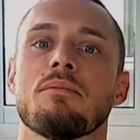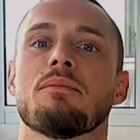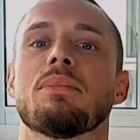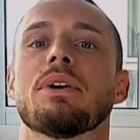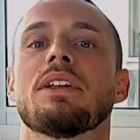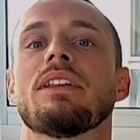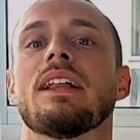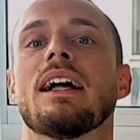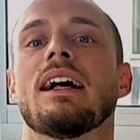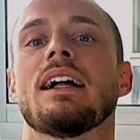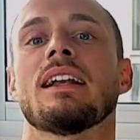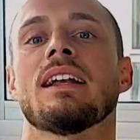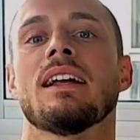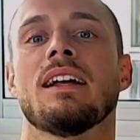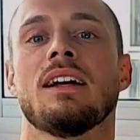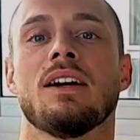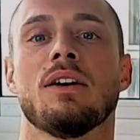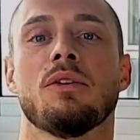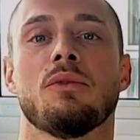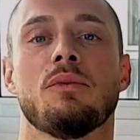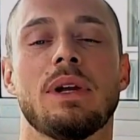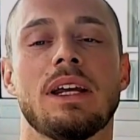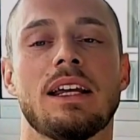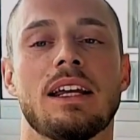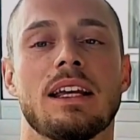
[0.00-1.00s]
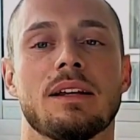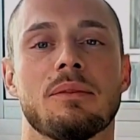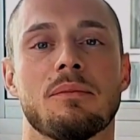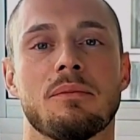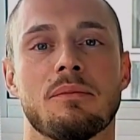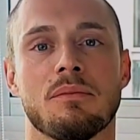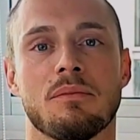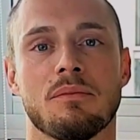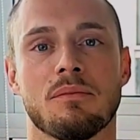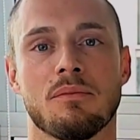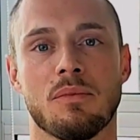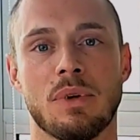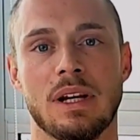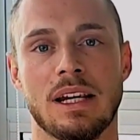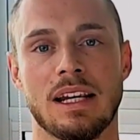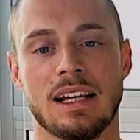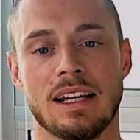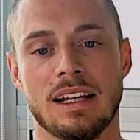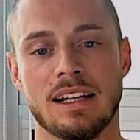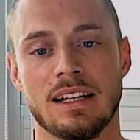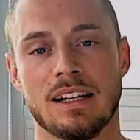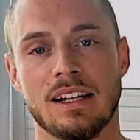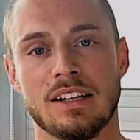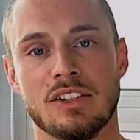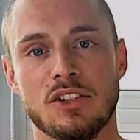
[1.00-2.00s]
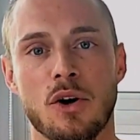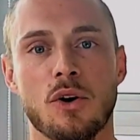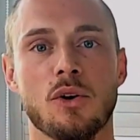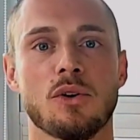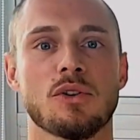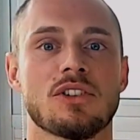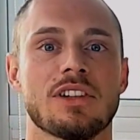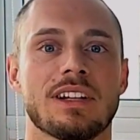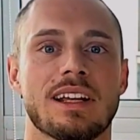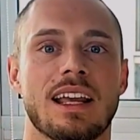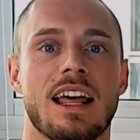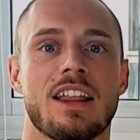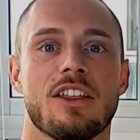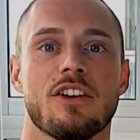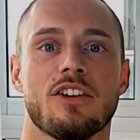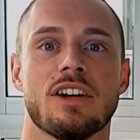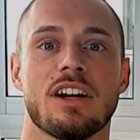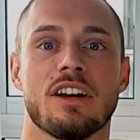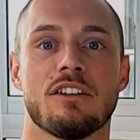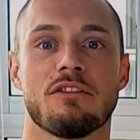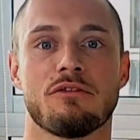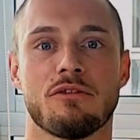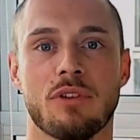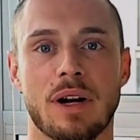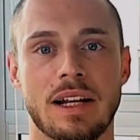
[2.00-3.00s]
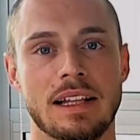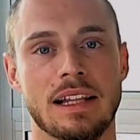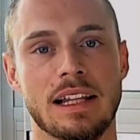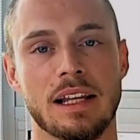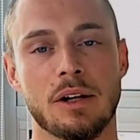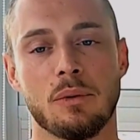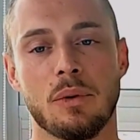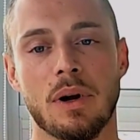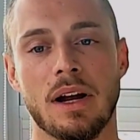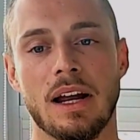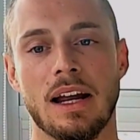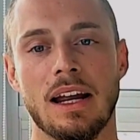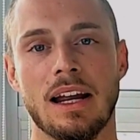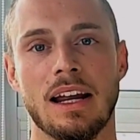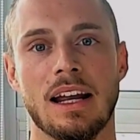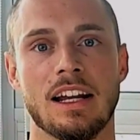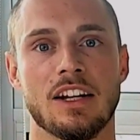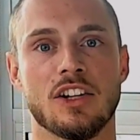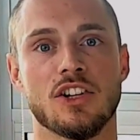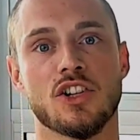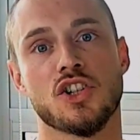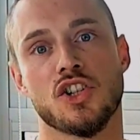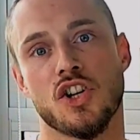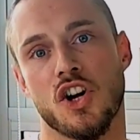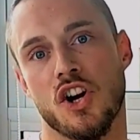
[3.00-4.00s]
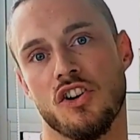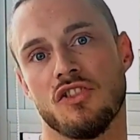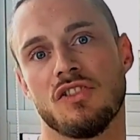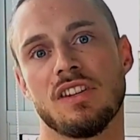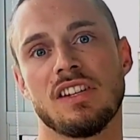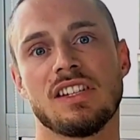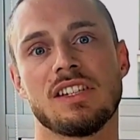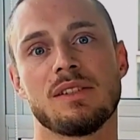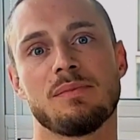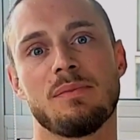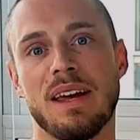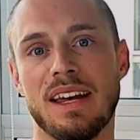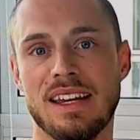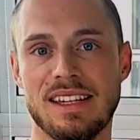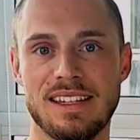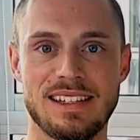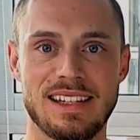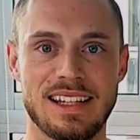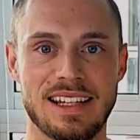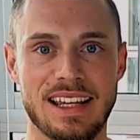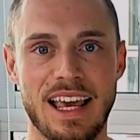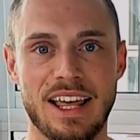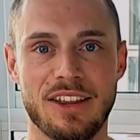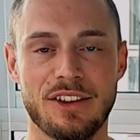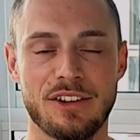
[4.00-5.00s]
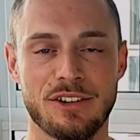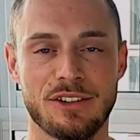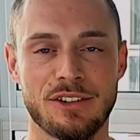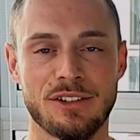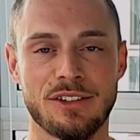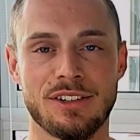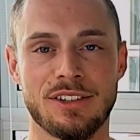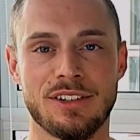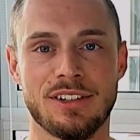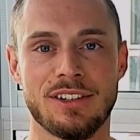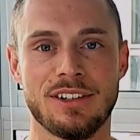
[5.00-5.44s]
but that we can talk together in a friendly way and share this space together.